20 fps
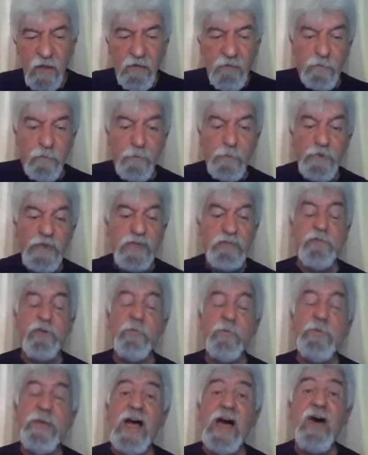
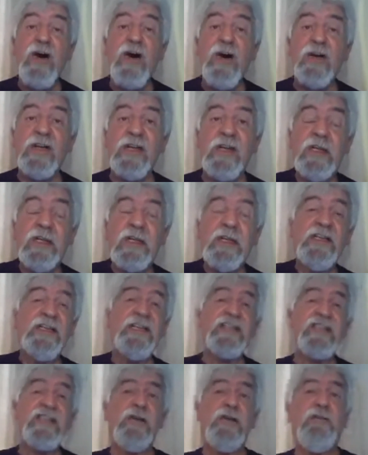From now on, let
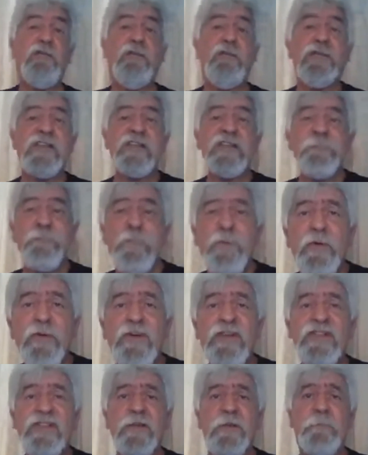us look for the
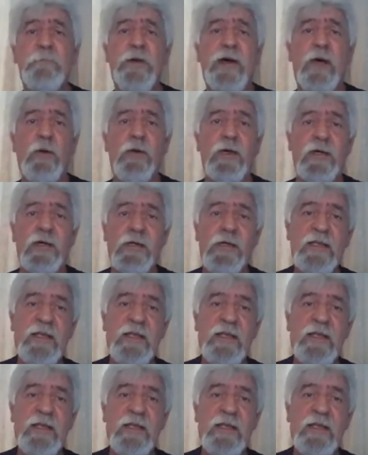spiritual power